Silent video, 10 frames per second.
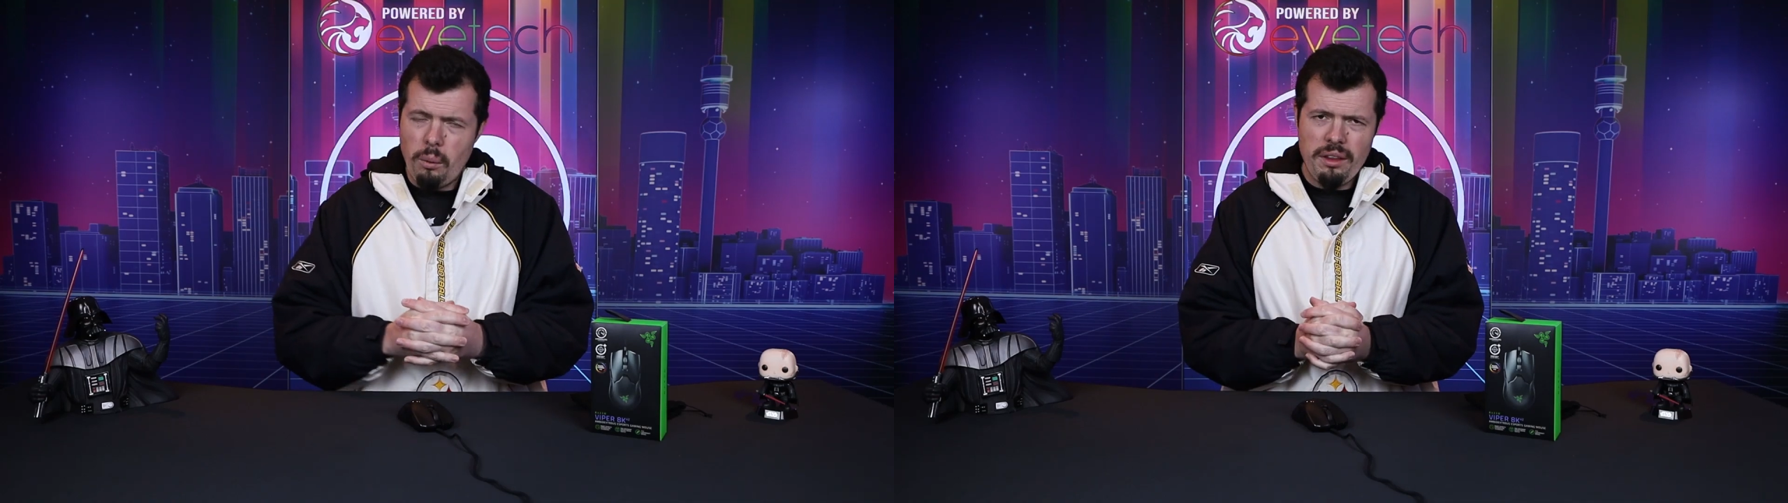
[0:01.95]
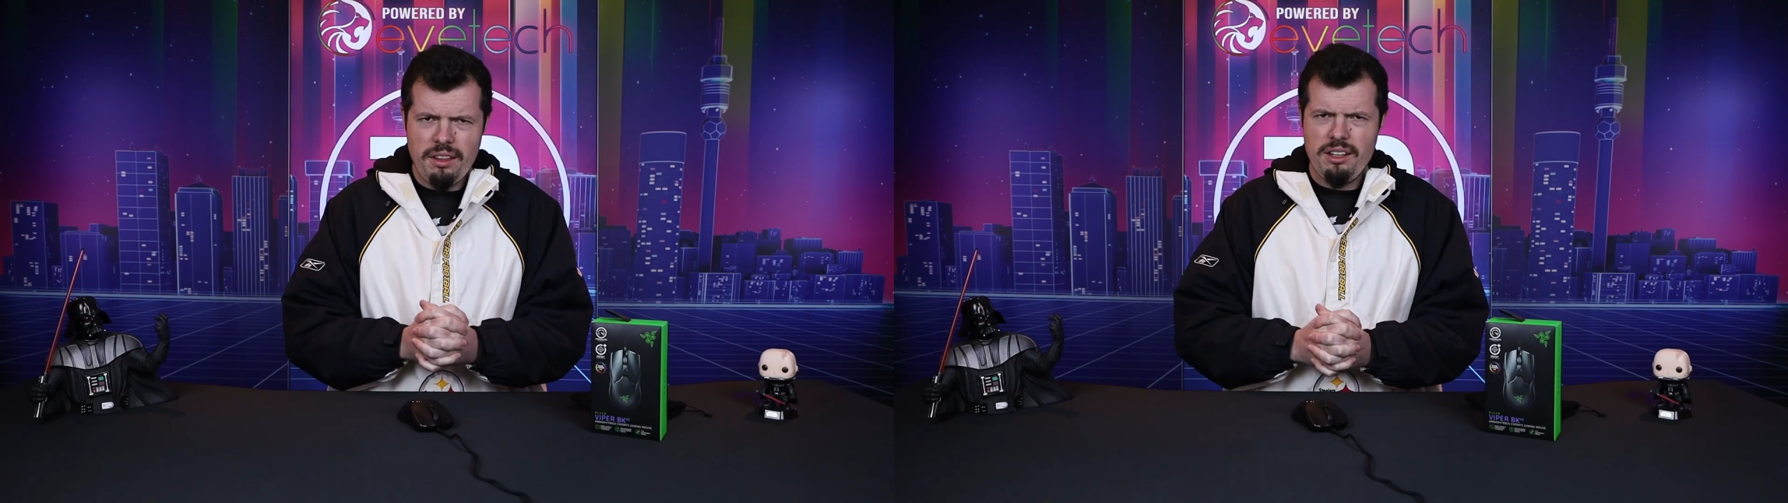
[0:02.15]

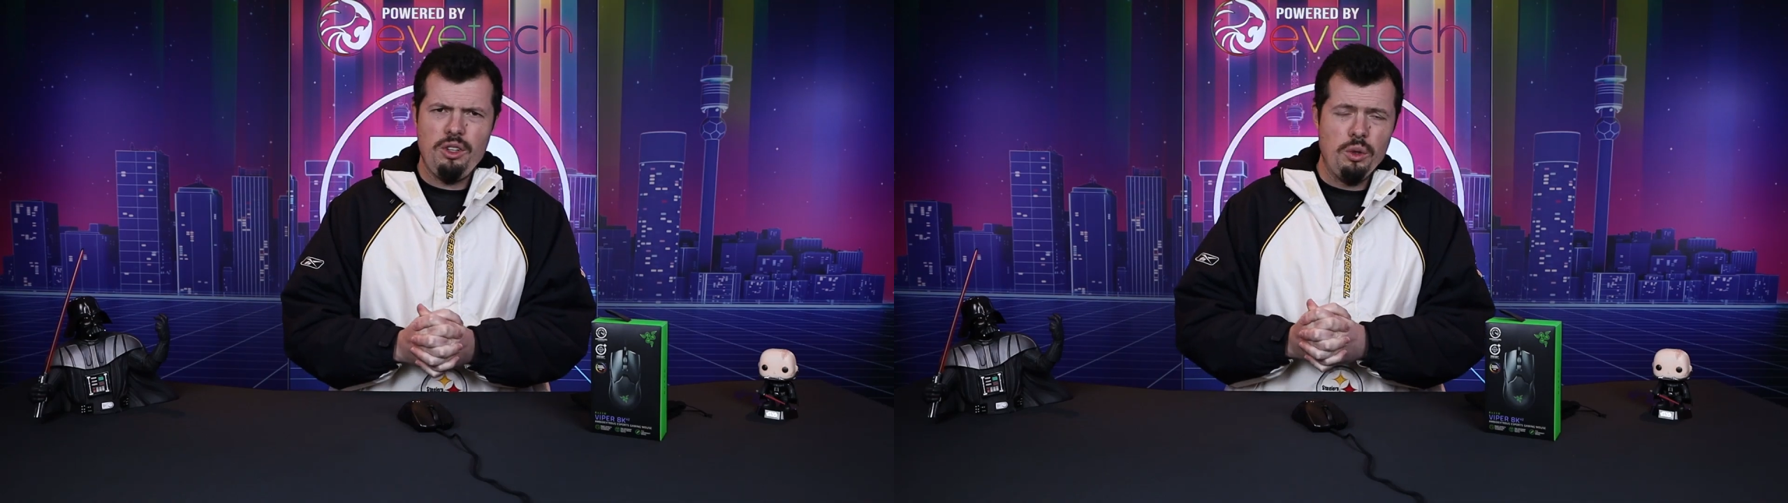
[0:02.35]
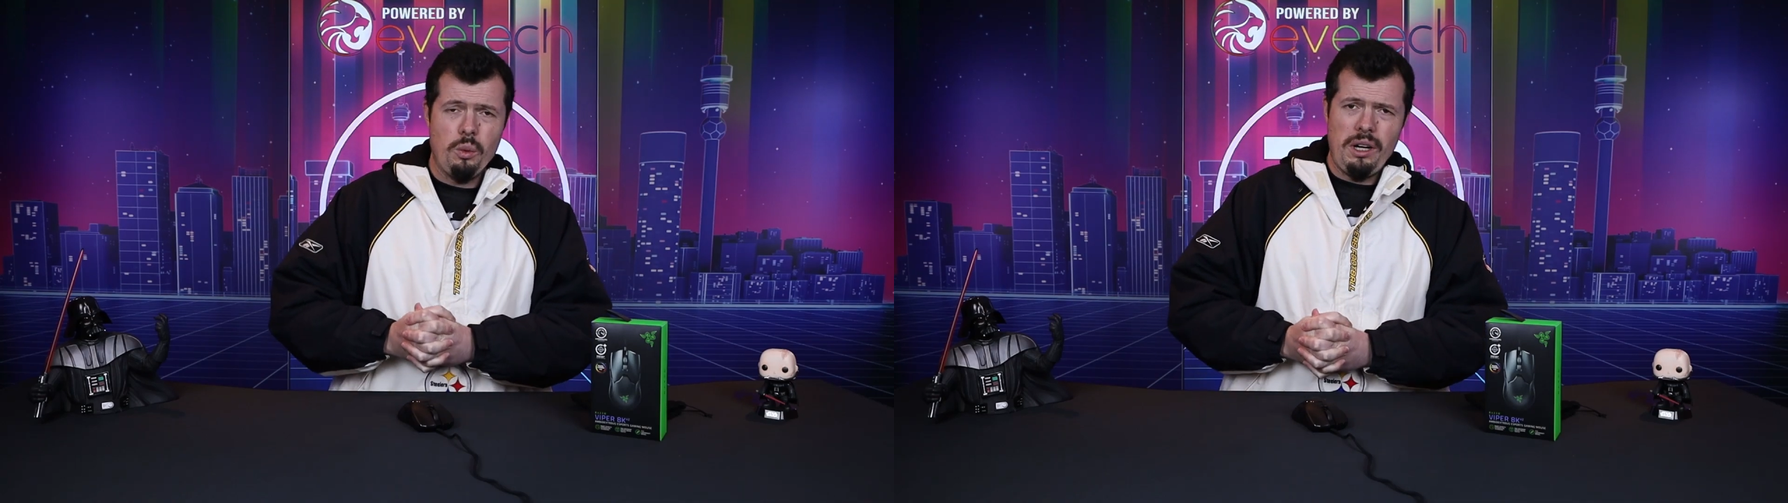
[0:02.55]
with their
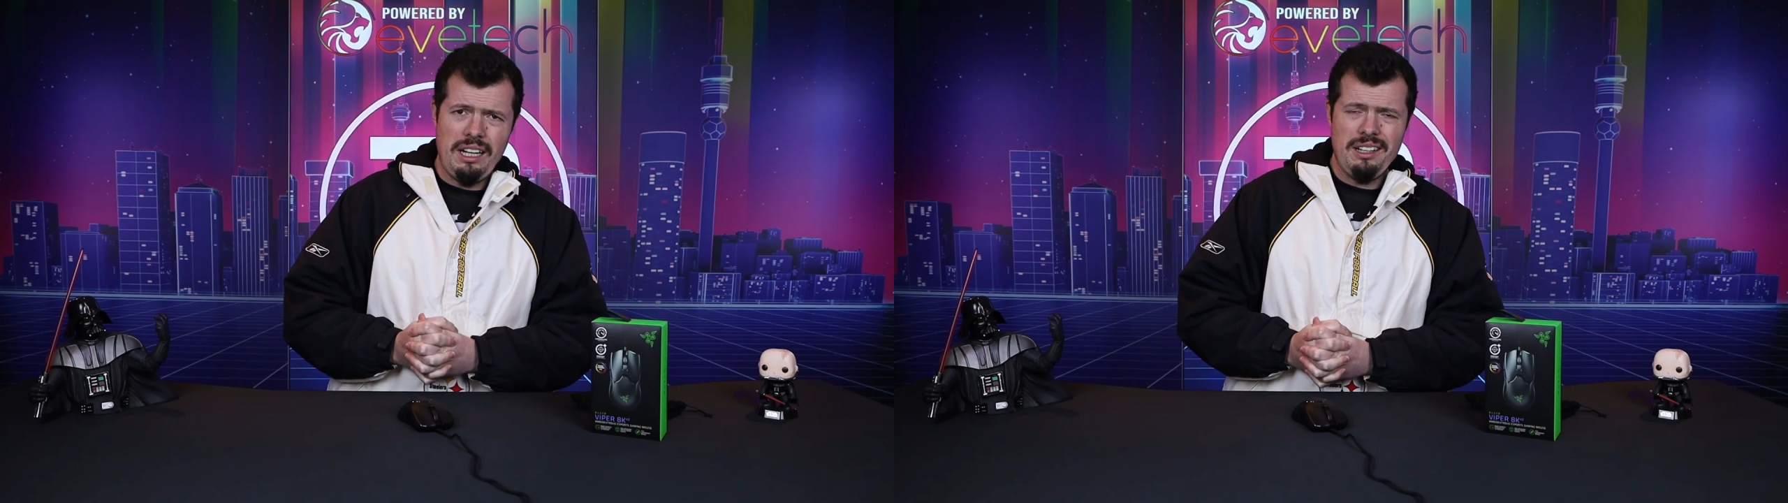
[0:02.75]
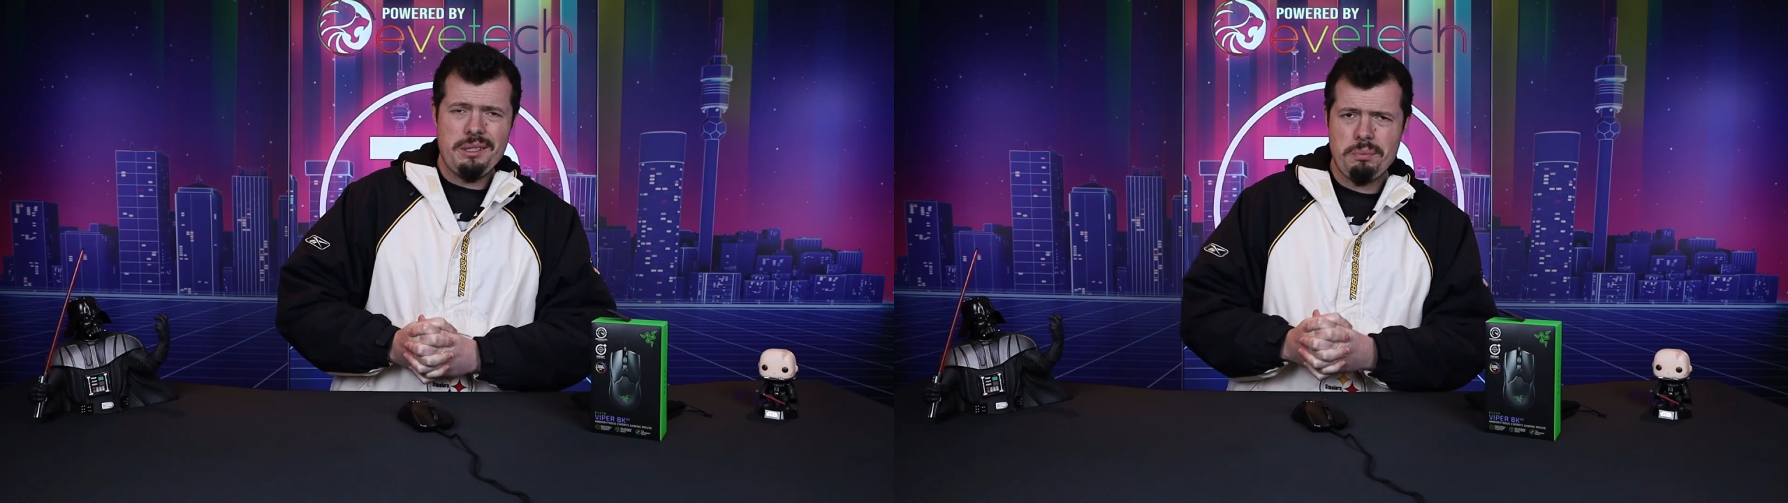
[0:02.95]
new
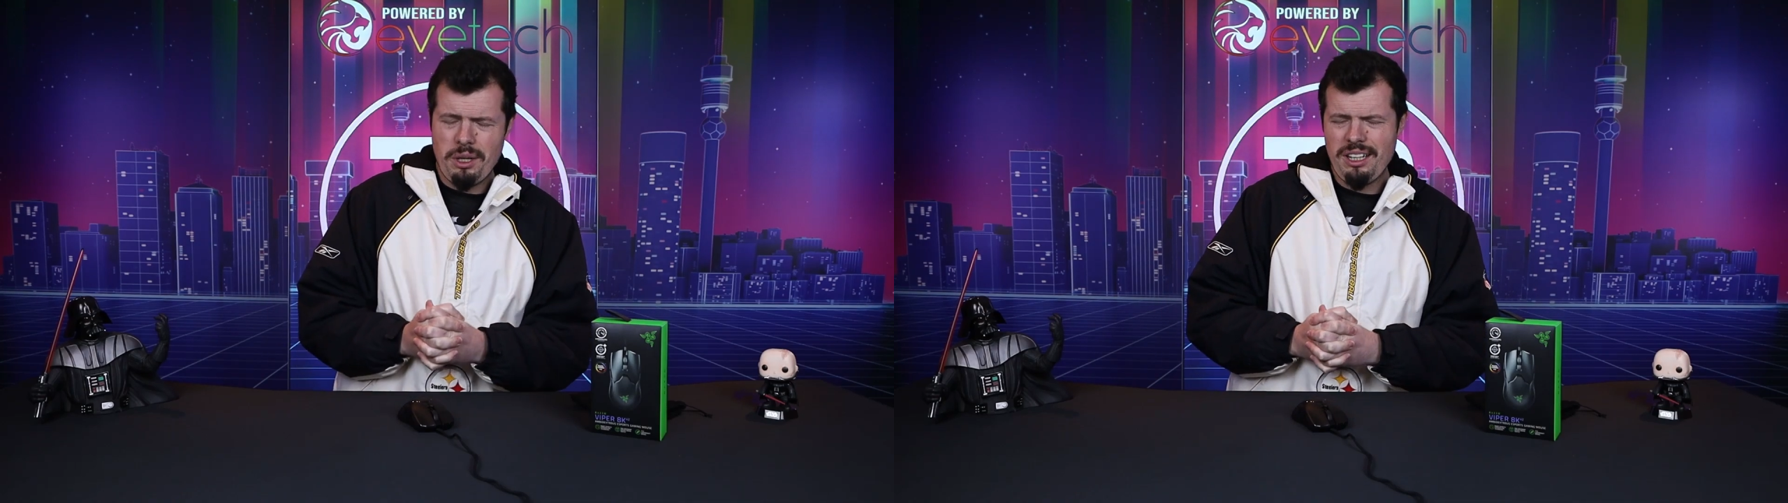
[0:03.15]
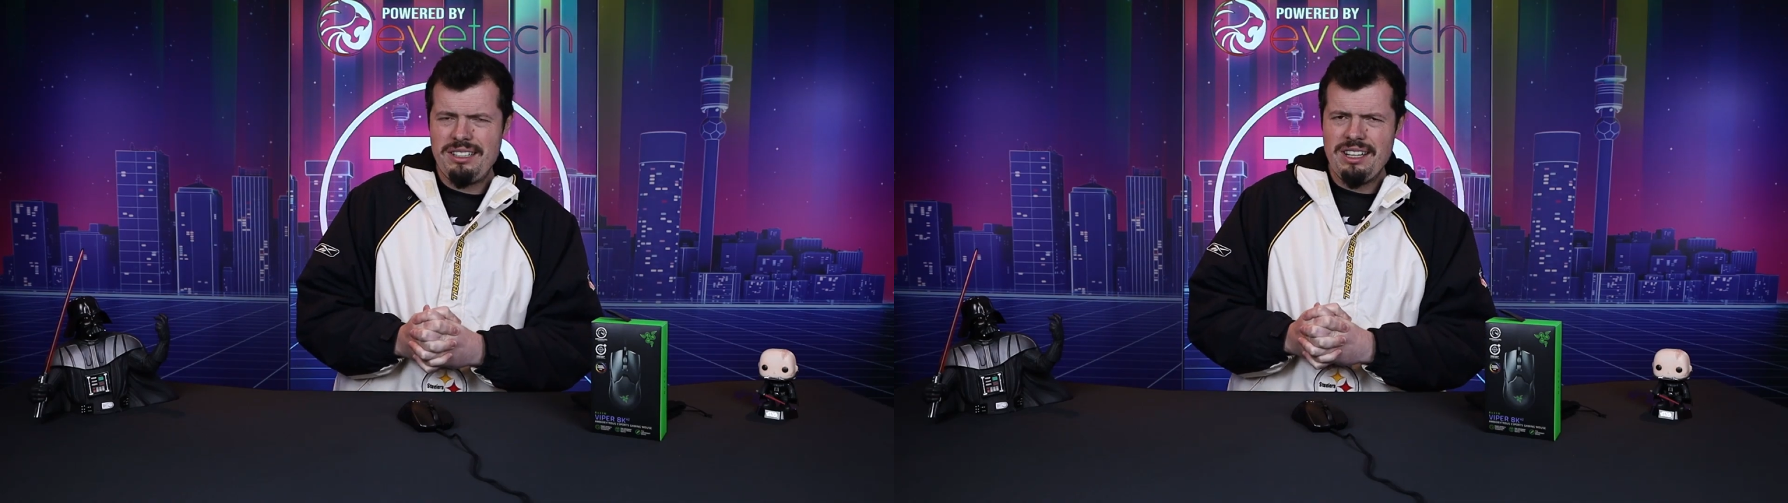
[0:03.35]
wireless
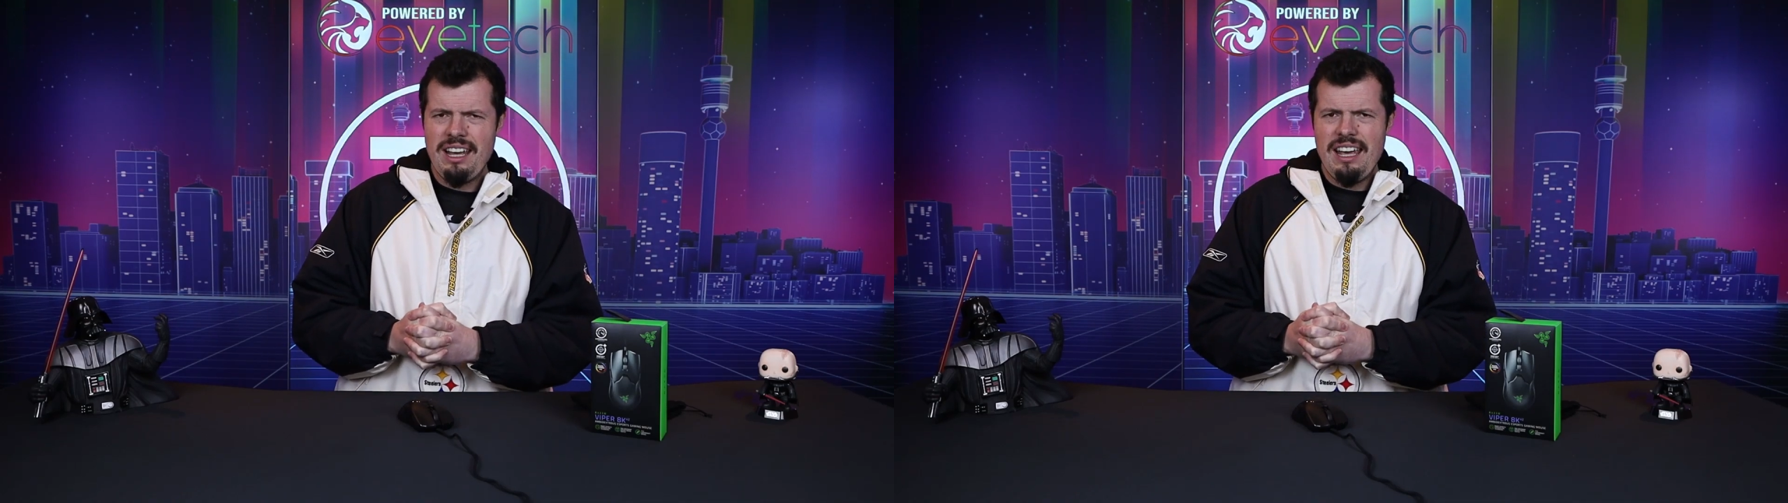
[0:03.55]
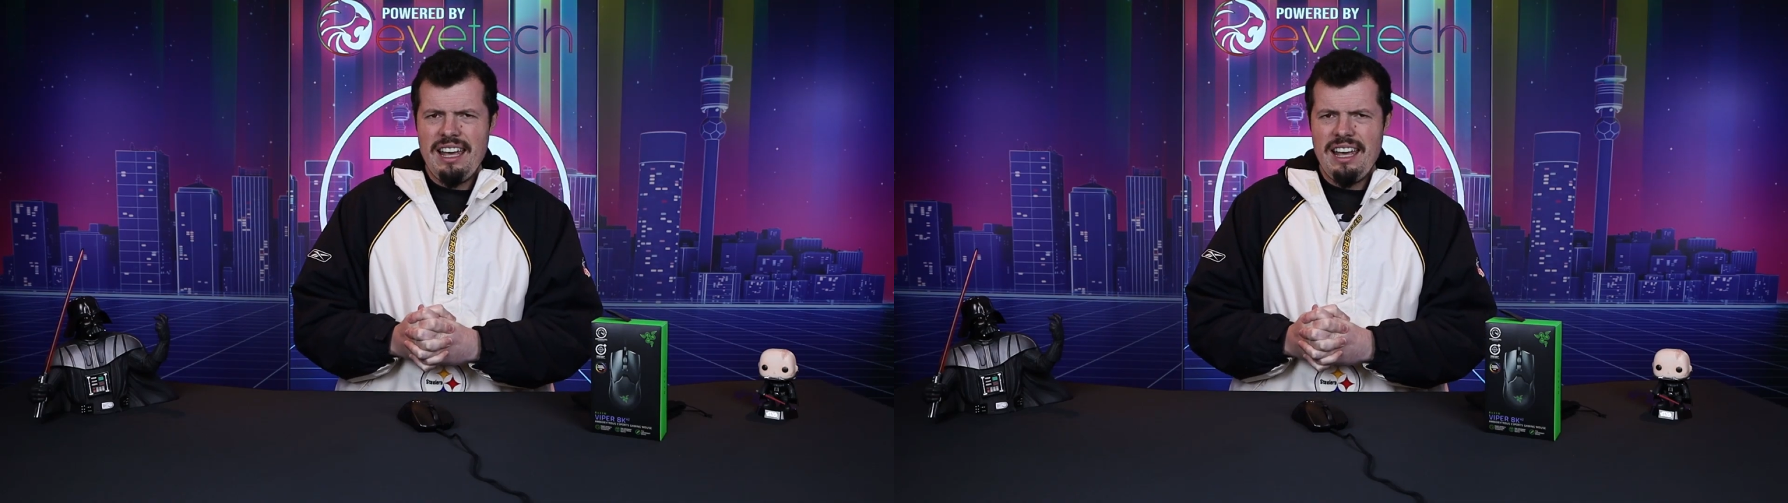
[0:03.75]
products,